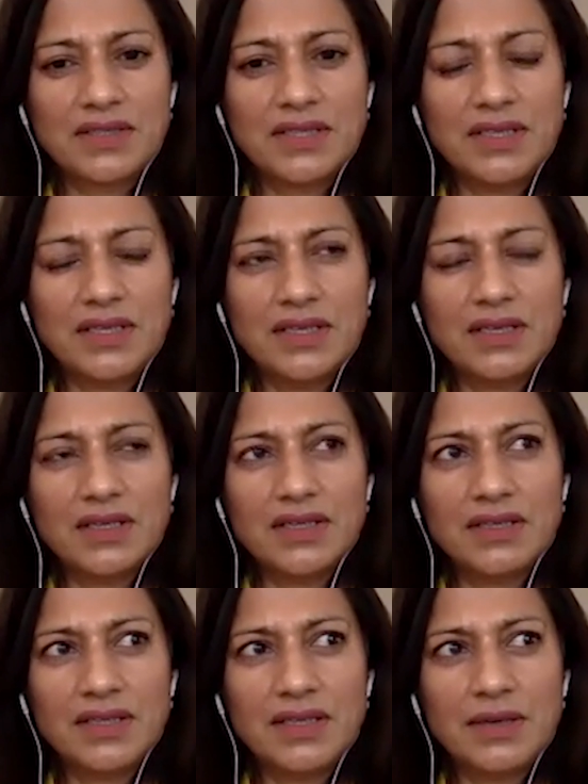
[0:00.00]
the
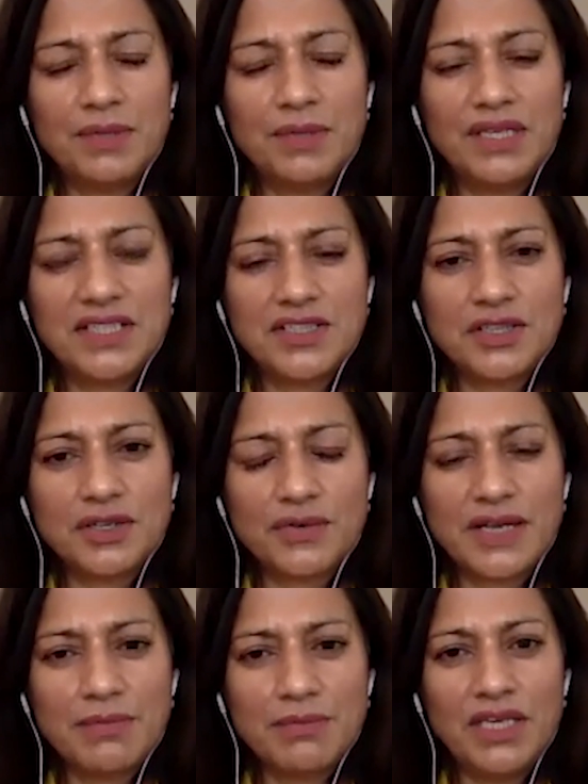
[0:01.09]
ability to
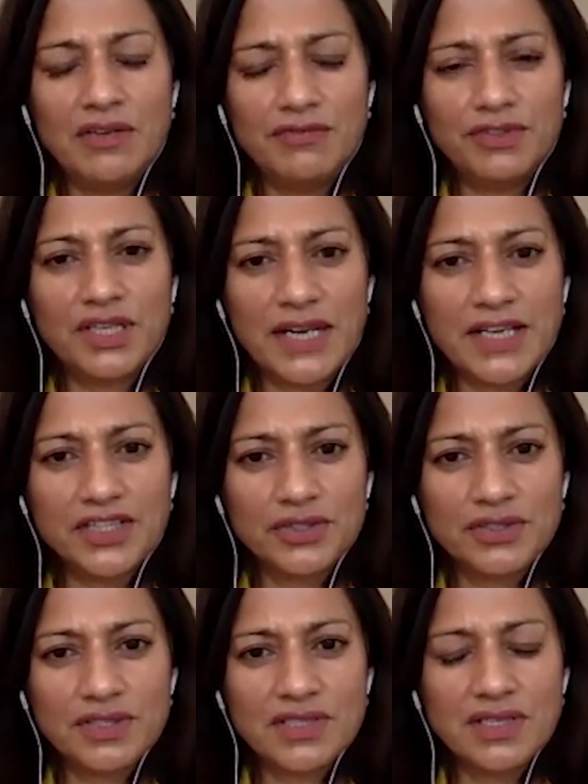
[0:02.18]
create meaningful
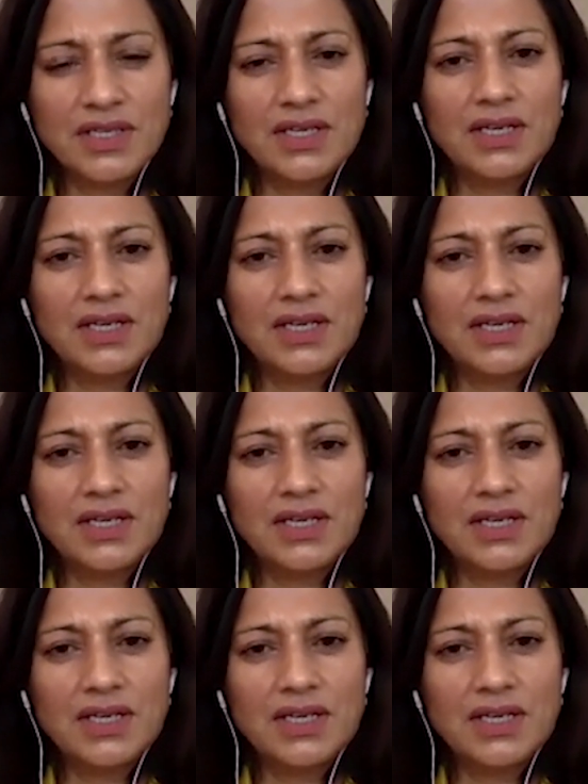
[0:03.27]
connections